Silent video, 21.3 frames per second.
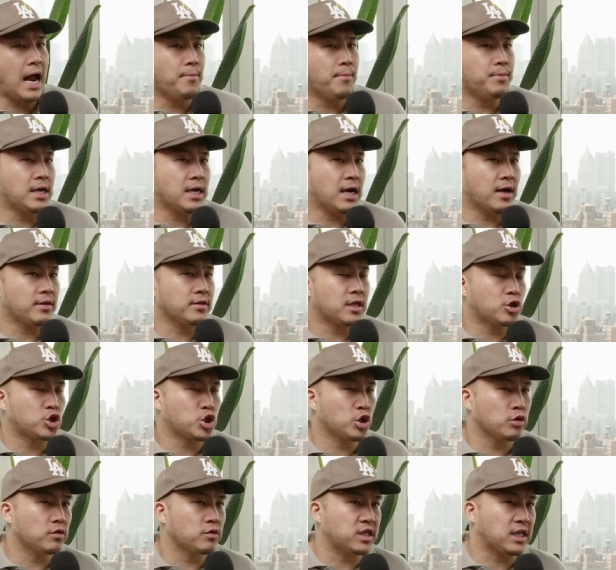I mean, uh, the
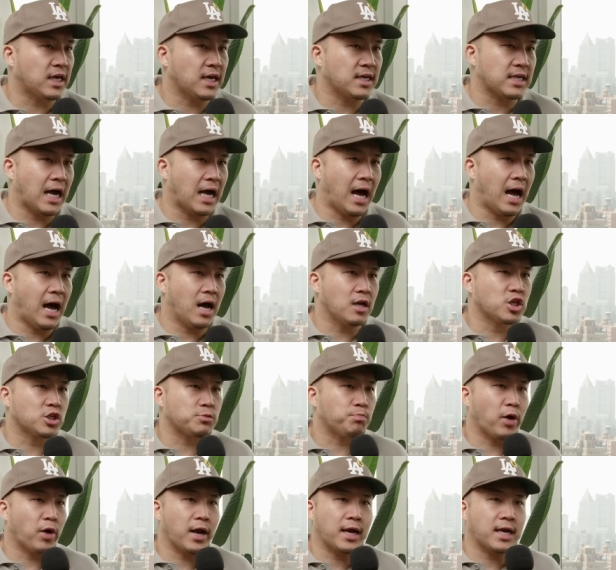truth is, I'll
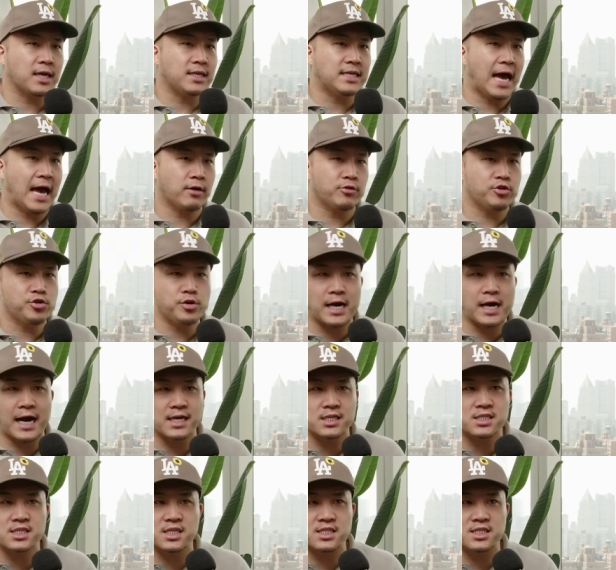just break it down to you
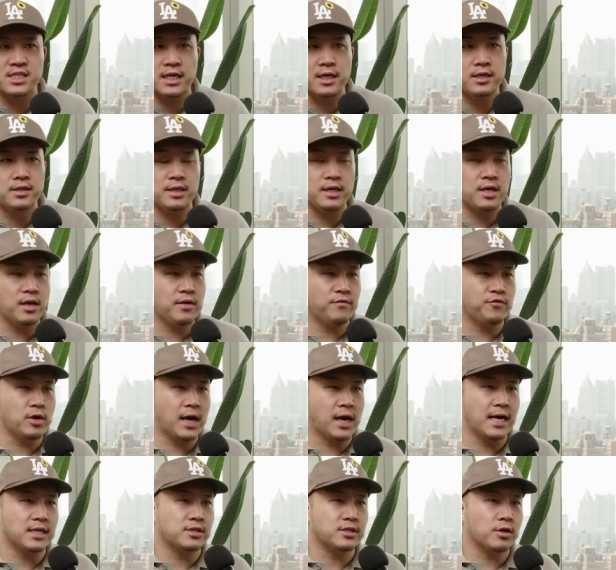guys succinctly if you
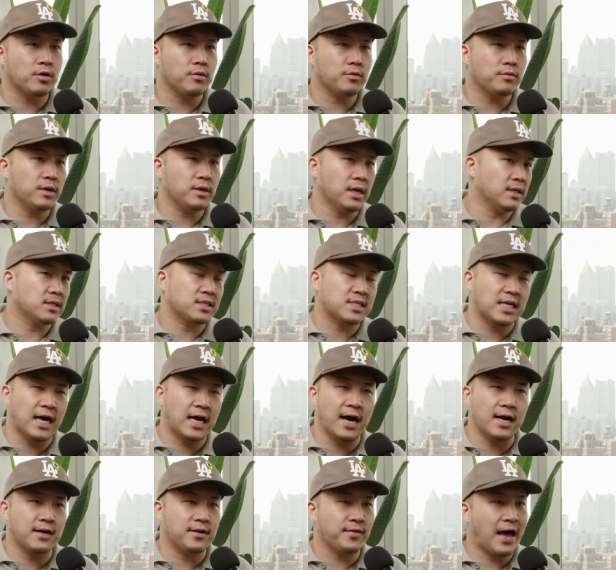guys are
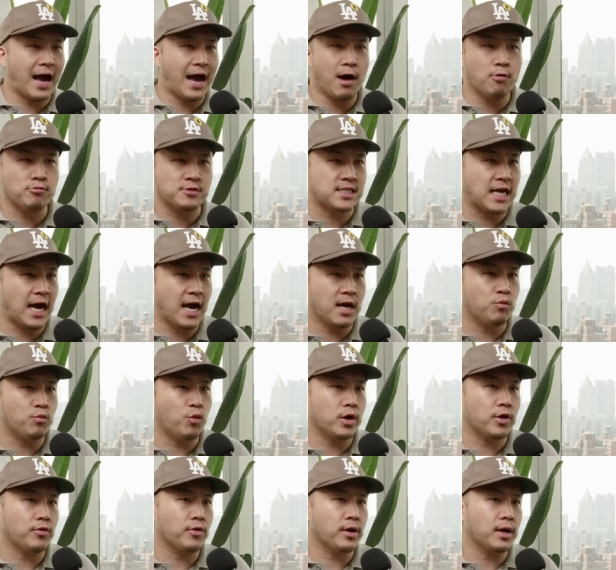inside, on the outside,
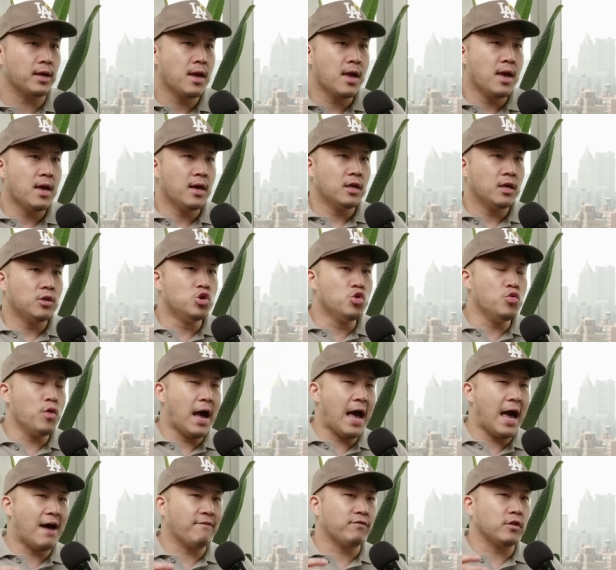wondering you
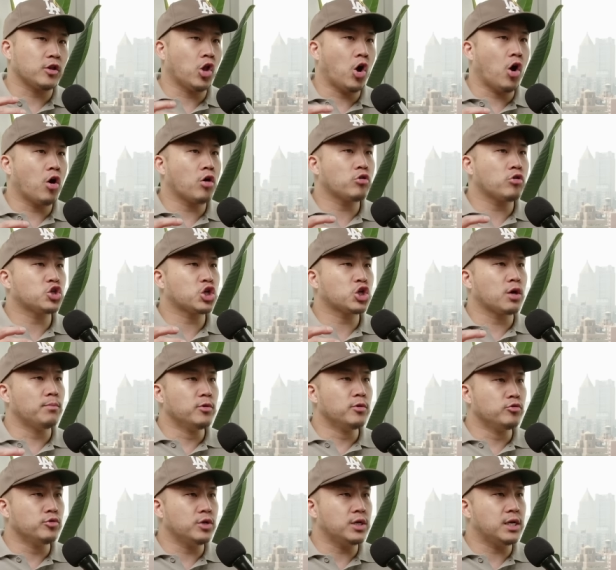have large
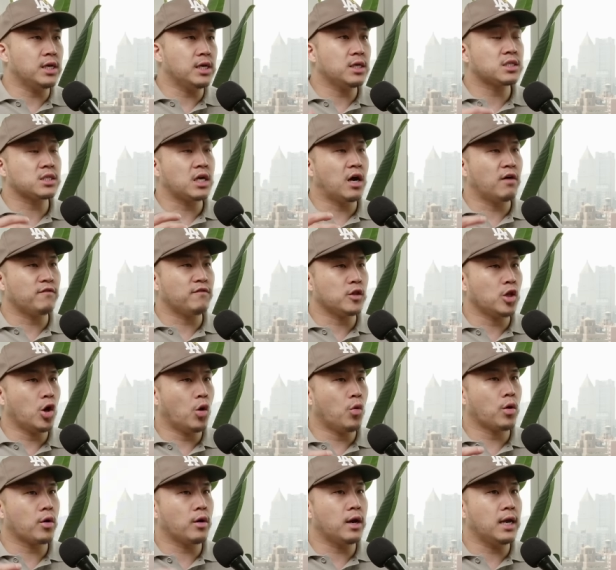communities of
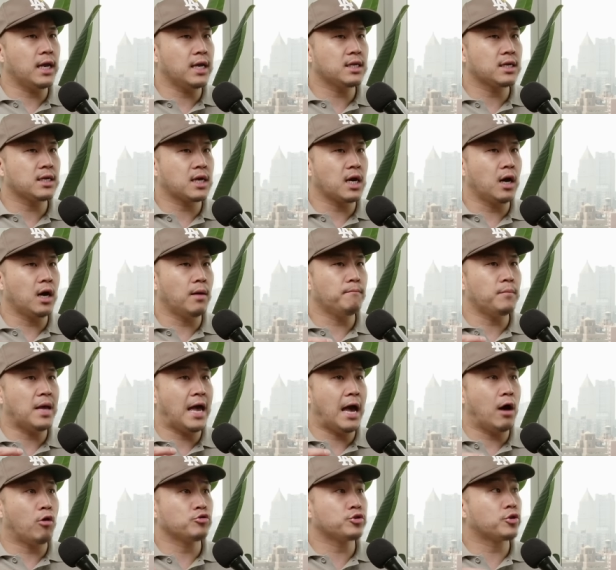lower income
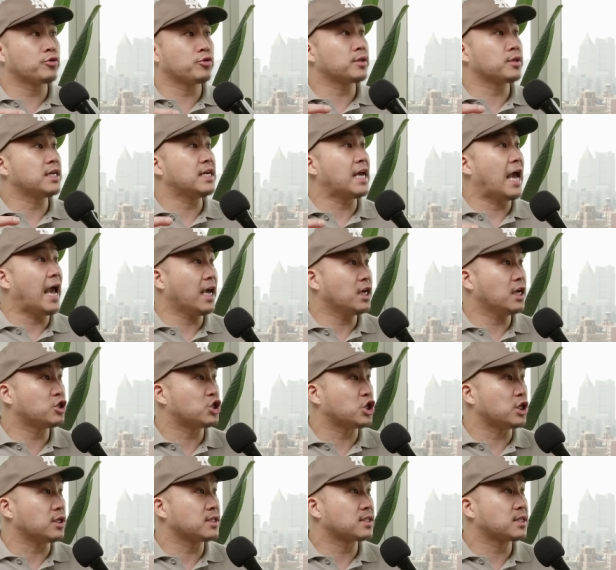elderly
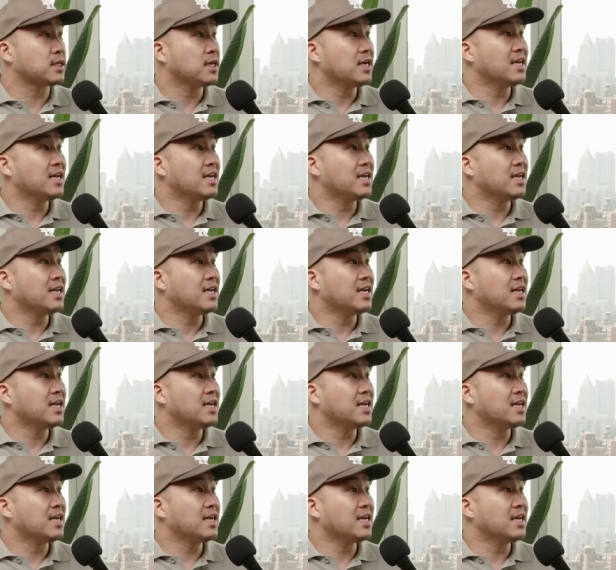Asians